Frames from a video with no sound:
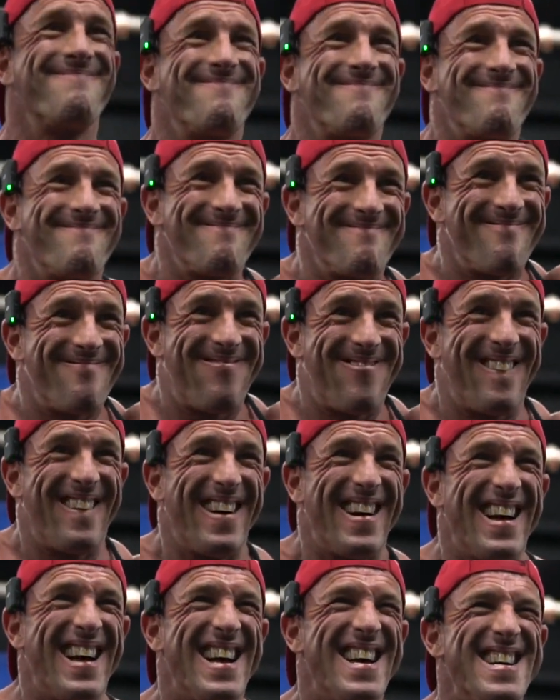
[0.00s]
one or two
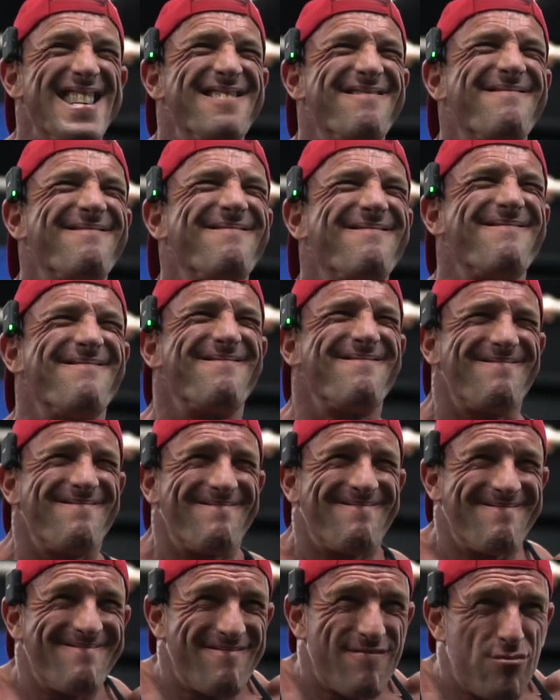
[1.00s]
heavy sets, and then
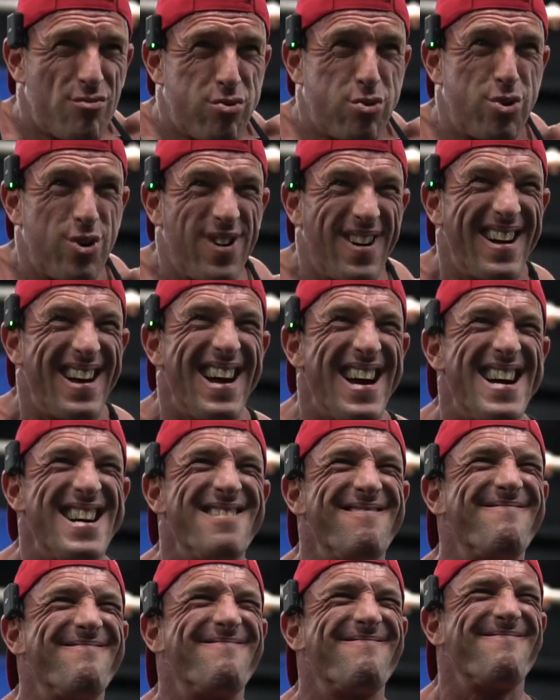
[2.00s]
finish with like a little
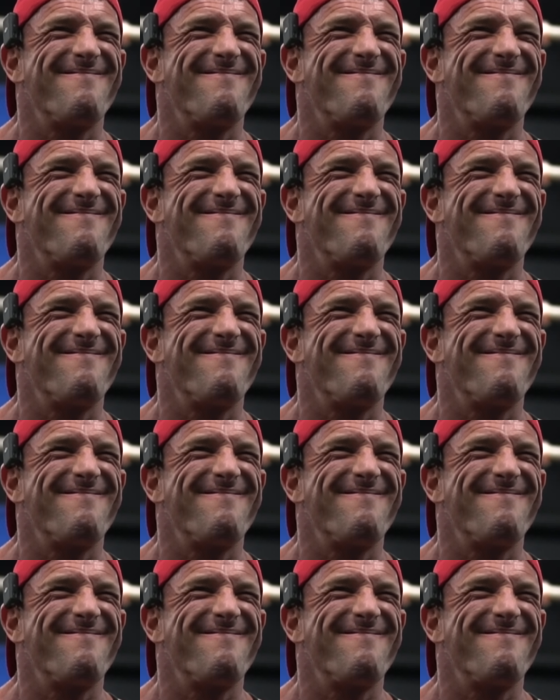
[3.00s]
drop.